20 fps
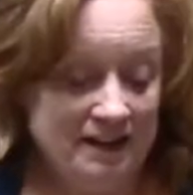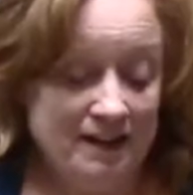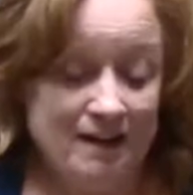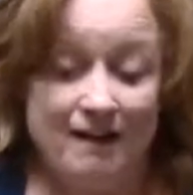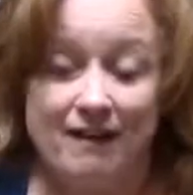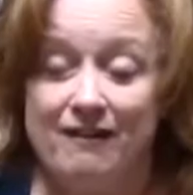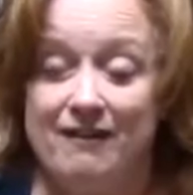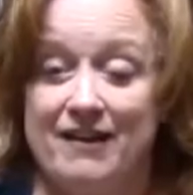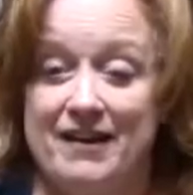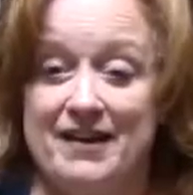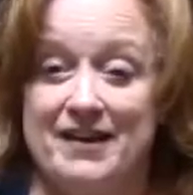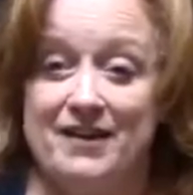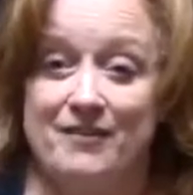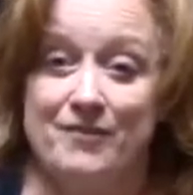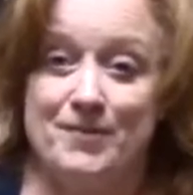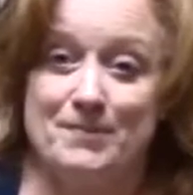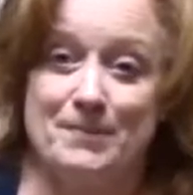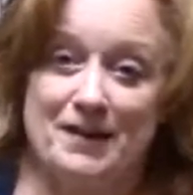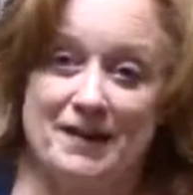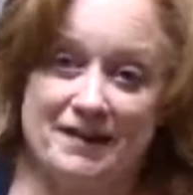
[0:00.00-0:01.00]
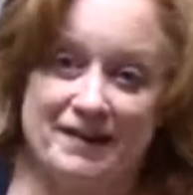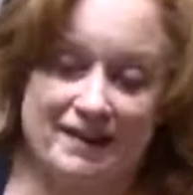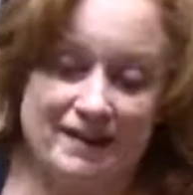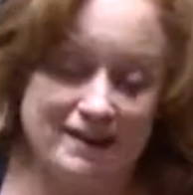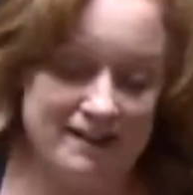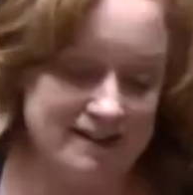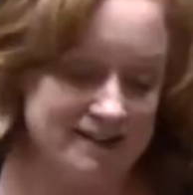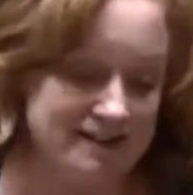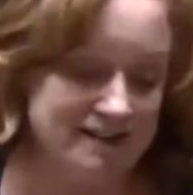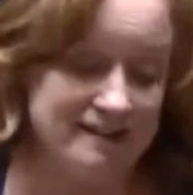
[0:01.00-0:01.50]
All right, everybody,
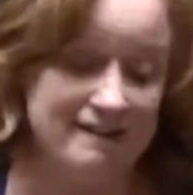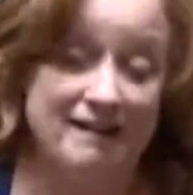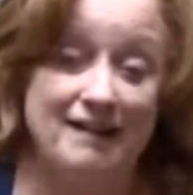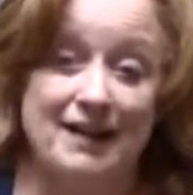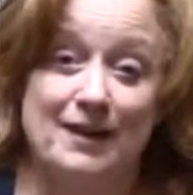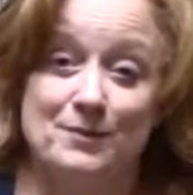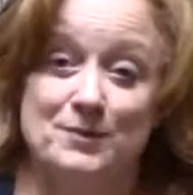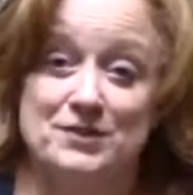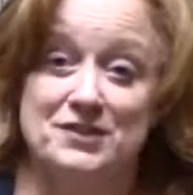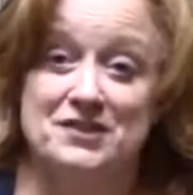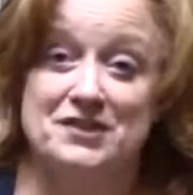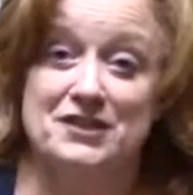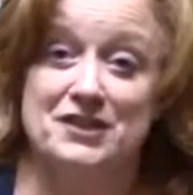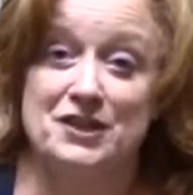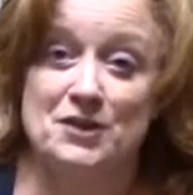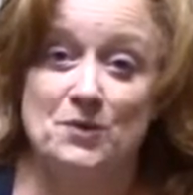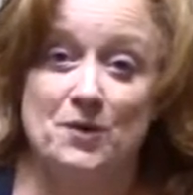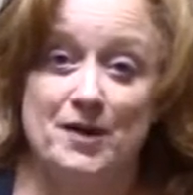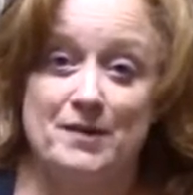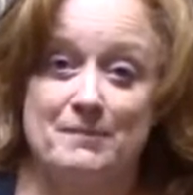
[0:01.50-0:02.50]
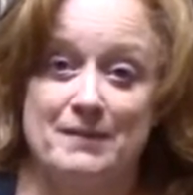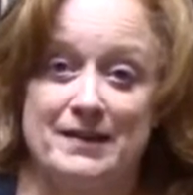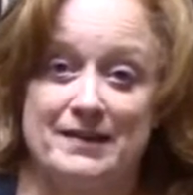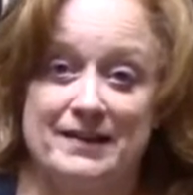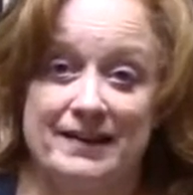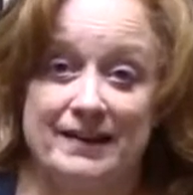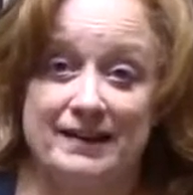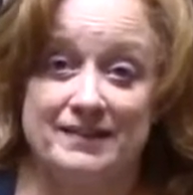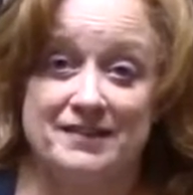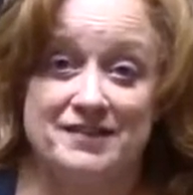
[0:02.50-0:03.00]
I will see you on my
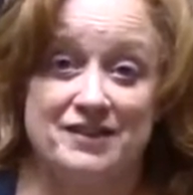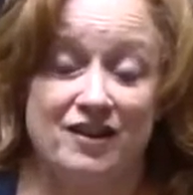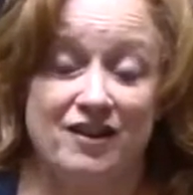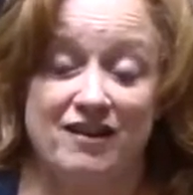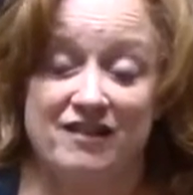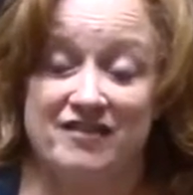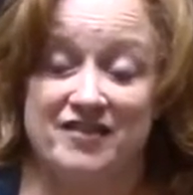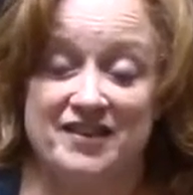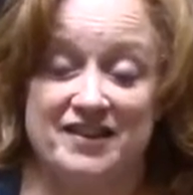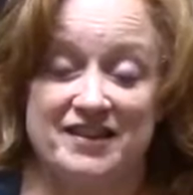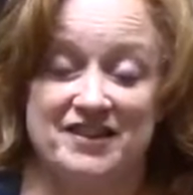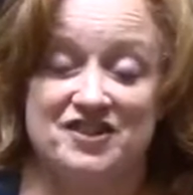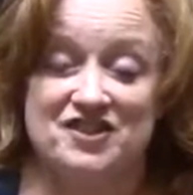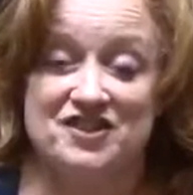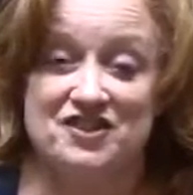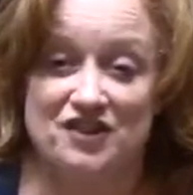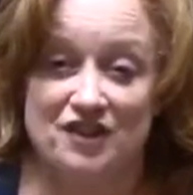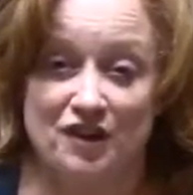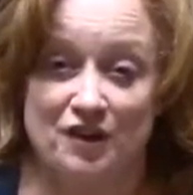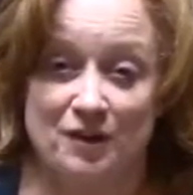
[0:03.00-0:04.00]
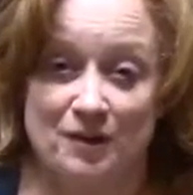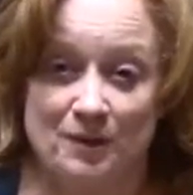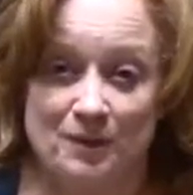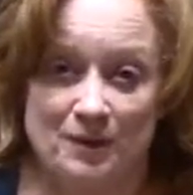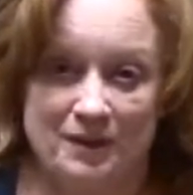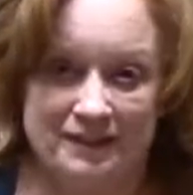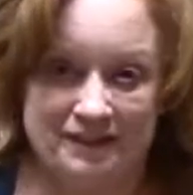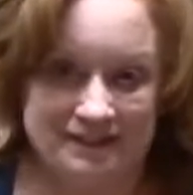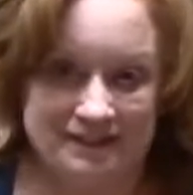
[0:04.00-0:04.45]
next holiday show.